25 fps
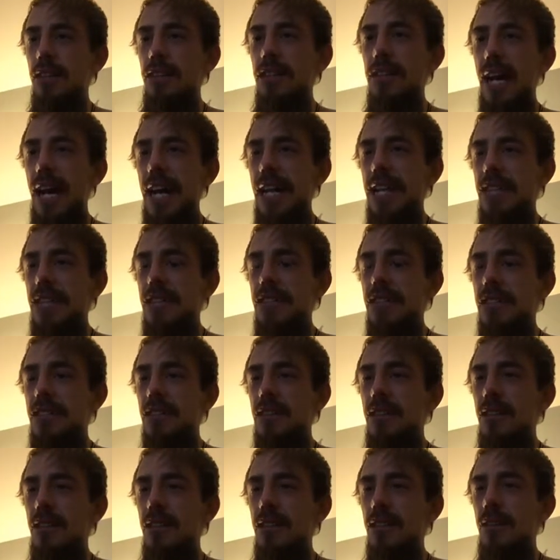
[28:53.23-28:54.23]
that is
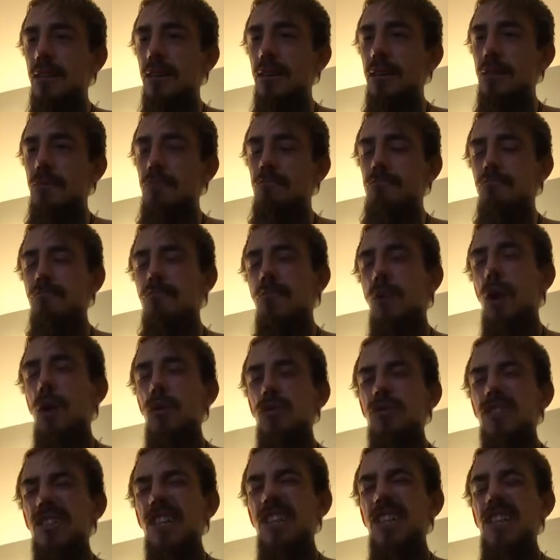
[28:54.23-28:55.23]

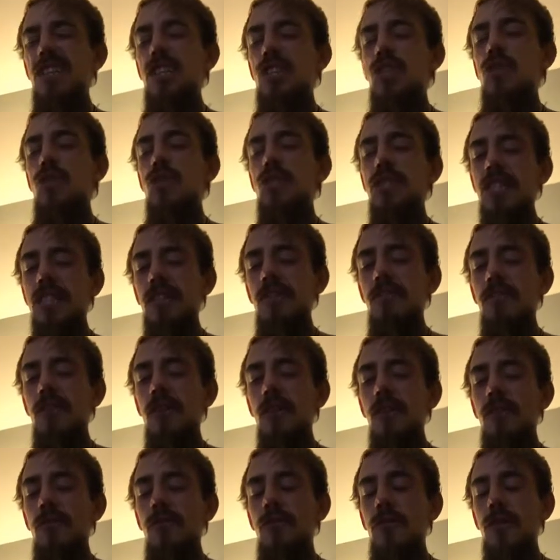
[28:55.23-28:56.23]
most conducive
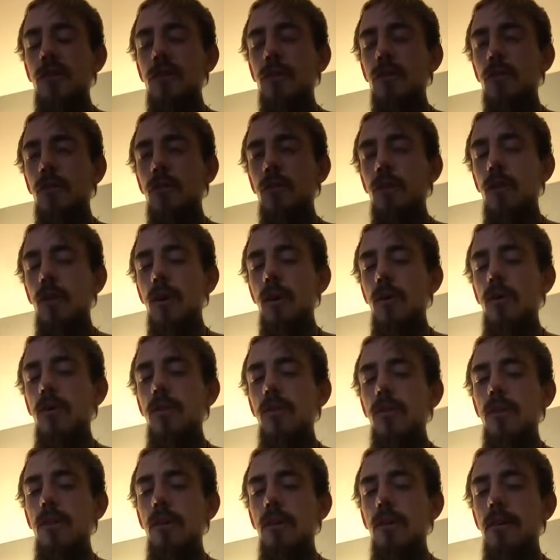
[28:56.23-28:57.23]
for
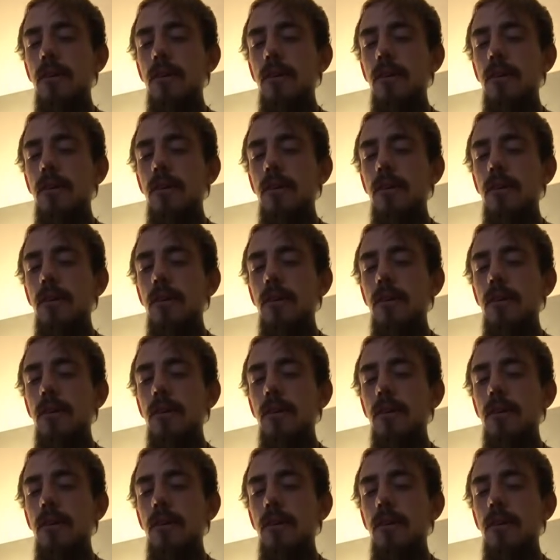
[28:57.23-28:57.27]
growth.